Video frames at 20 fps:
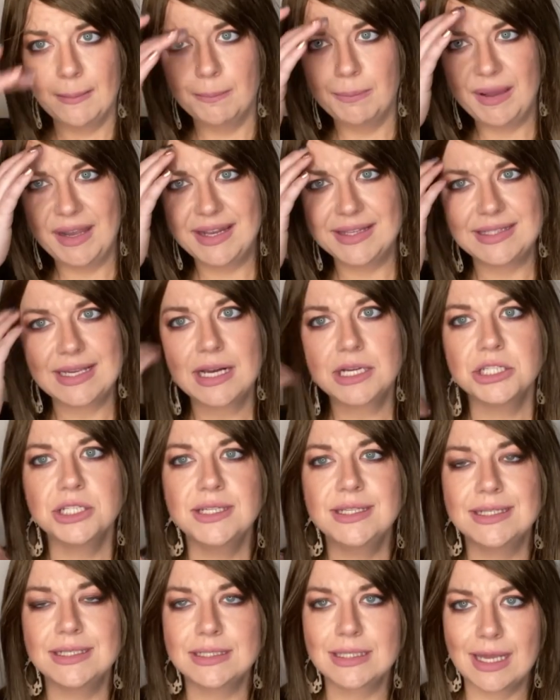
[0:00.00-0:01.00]
But it's
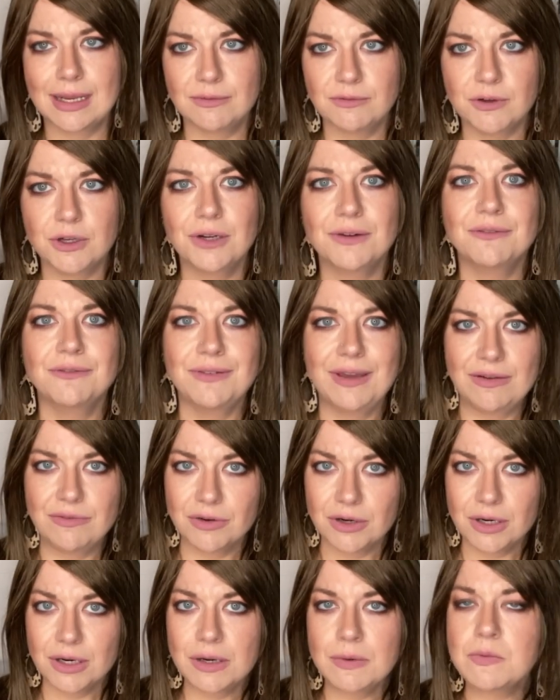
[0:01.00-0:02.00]
actually designed for your
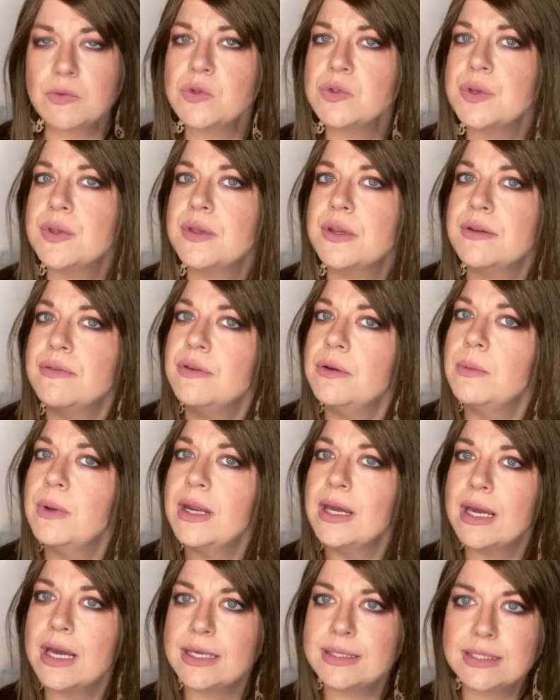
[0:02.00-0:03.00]
favor so that if you
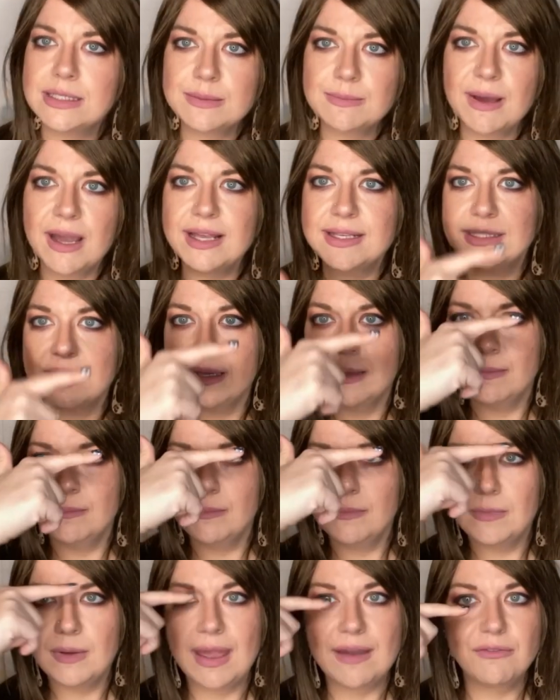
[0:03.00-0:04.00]
wanna customize
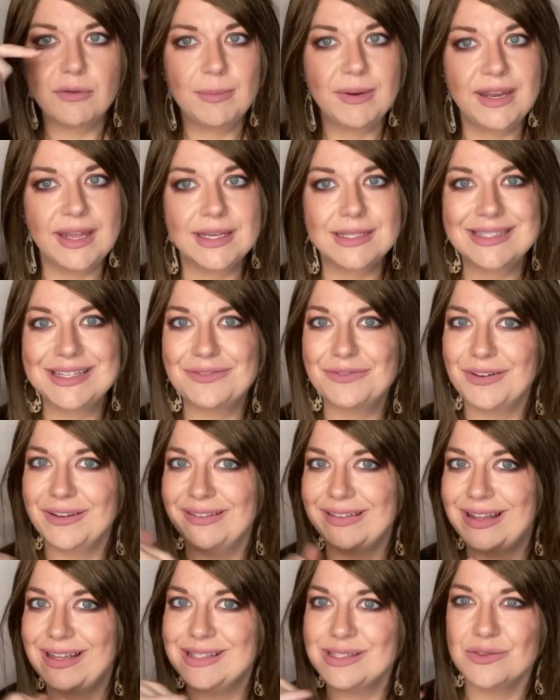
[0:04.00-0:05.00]
them, everybody has
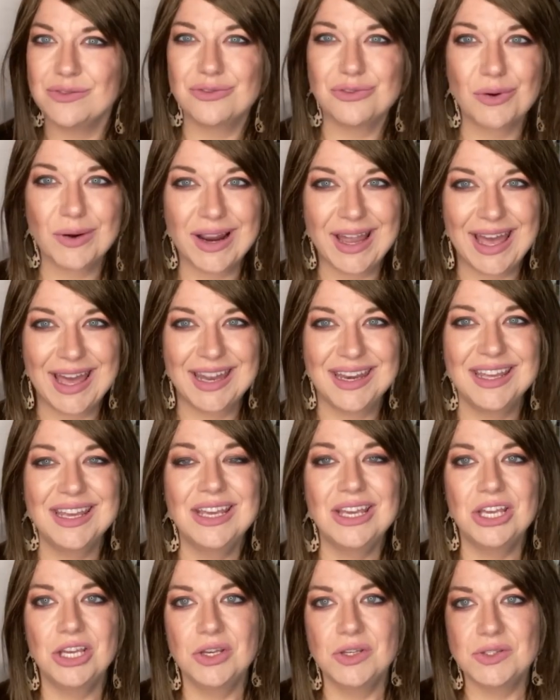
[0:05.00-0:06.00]
different lengths of forehead.
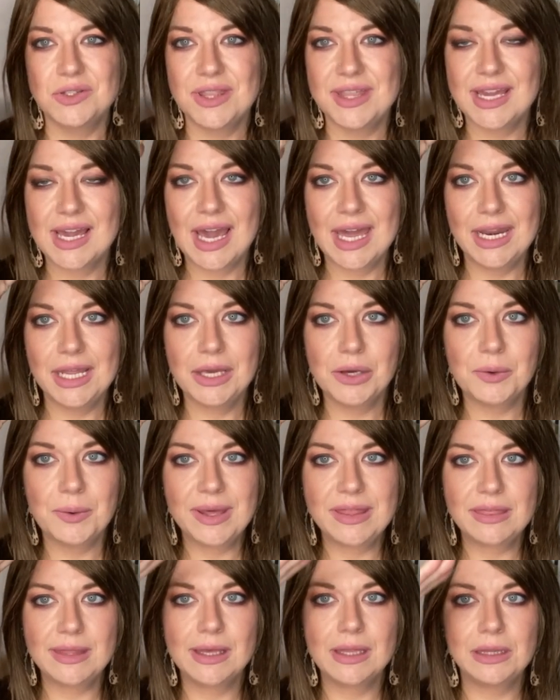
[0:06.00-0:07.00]
So they kinda go,
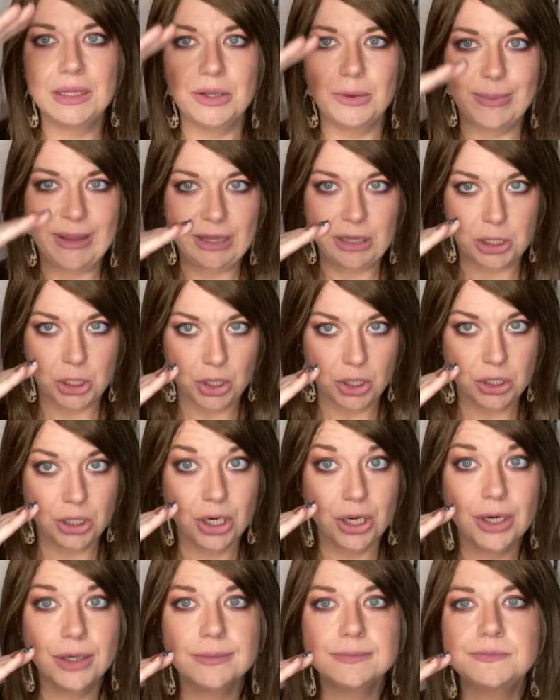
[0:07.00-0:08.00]
I think, a little bit
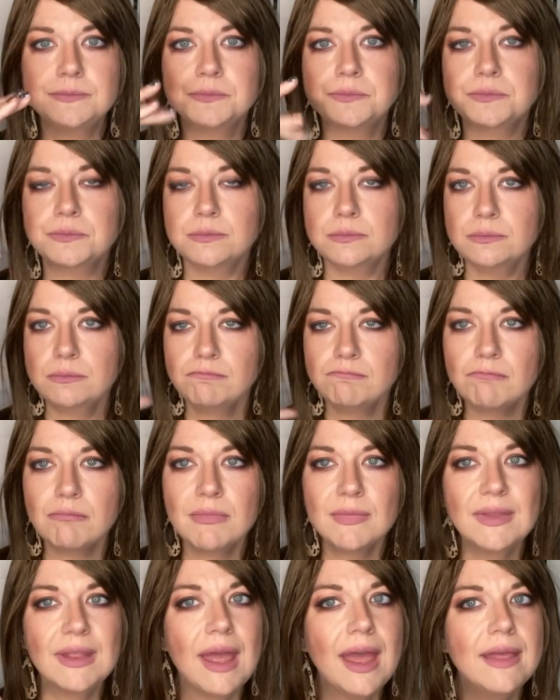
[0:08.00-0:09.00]
longer.
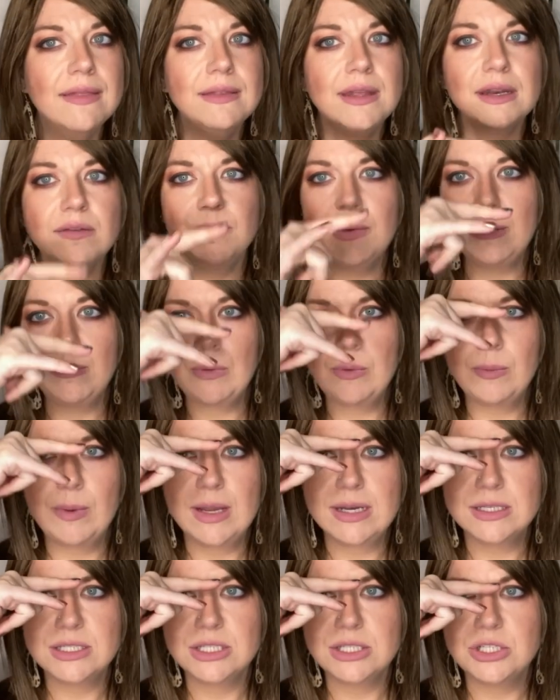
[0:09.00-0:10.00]
And then if people
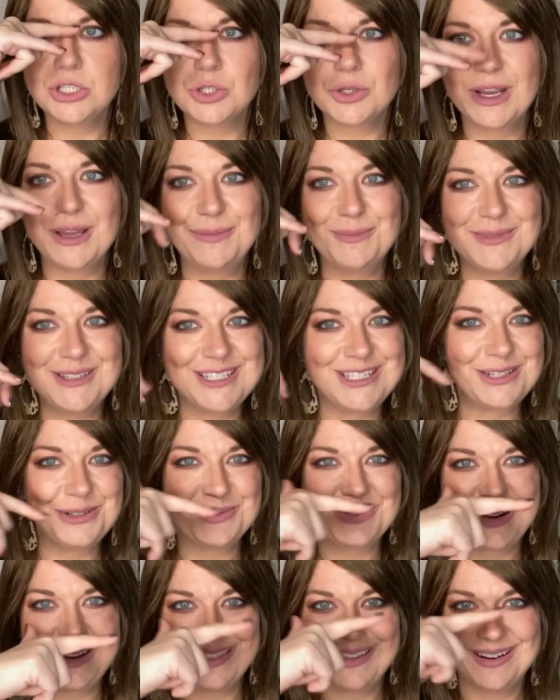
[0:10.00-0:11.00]
want to trim to
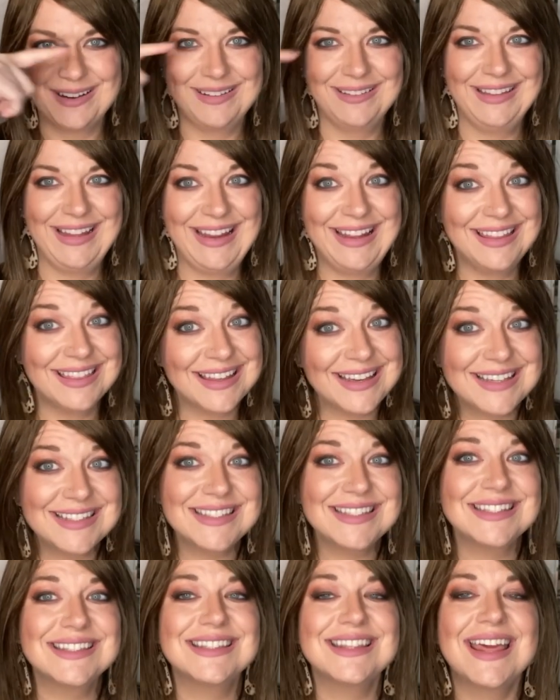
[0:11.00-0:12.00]
where their length
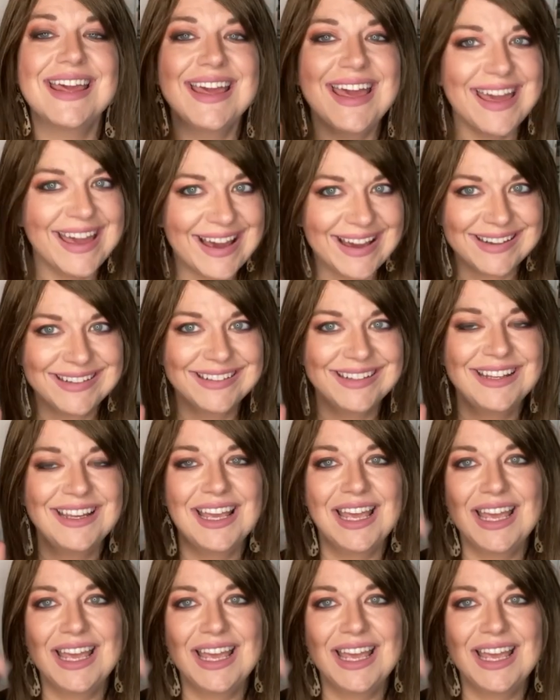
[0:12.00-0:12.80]
is, they can.